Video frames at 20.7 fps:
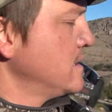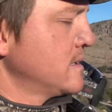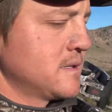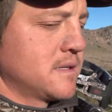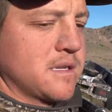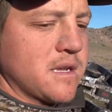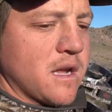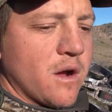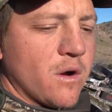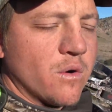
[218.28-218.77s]

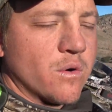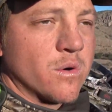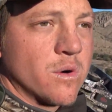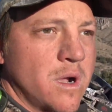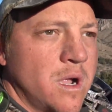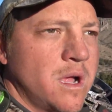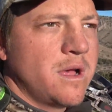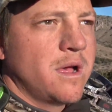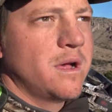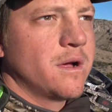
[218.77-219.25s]
So
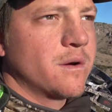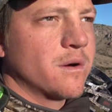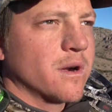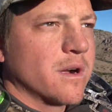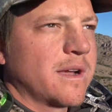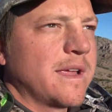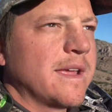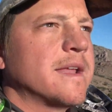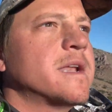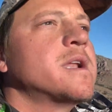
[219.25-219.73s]

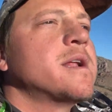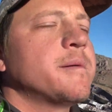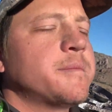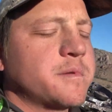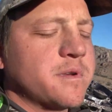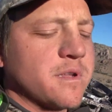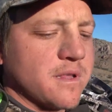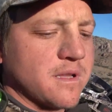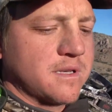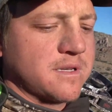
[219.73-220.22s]
we're getting
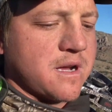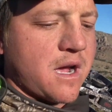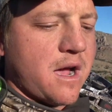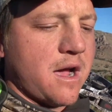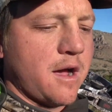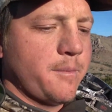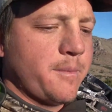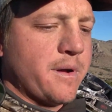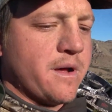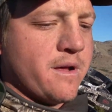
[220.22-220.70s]
up to the
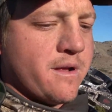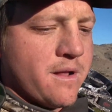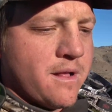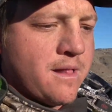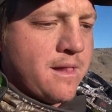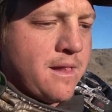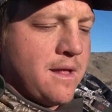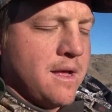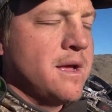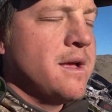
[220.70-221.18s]
top,
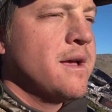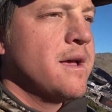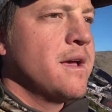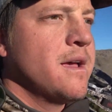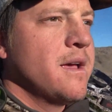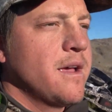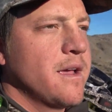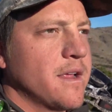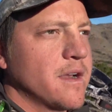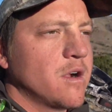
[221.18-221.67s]

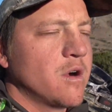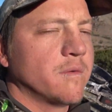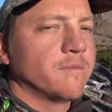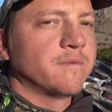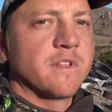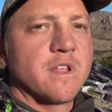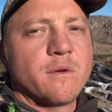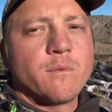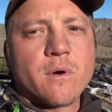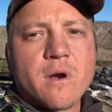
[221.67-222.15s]
and
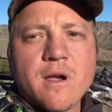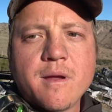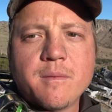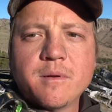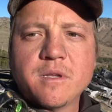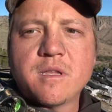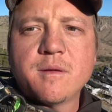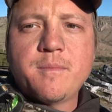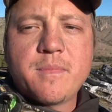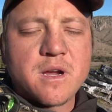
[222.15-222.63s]
hopefully we're
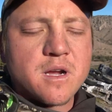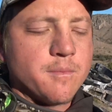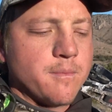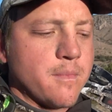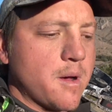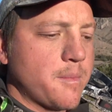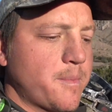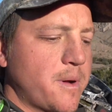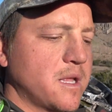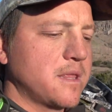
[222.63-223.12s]
able to pick
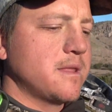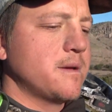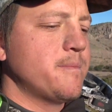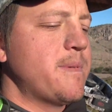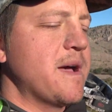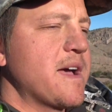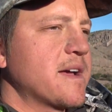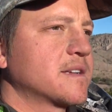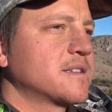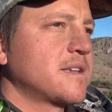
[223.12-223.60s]
him up on the
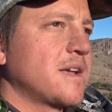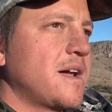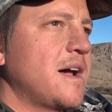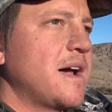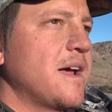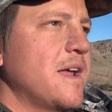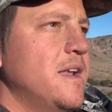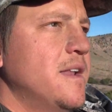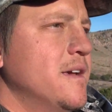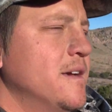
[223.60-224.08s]

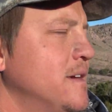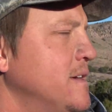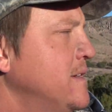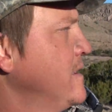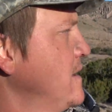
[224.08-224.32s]
backside.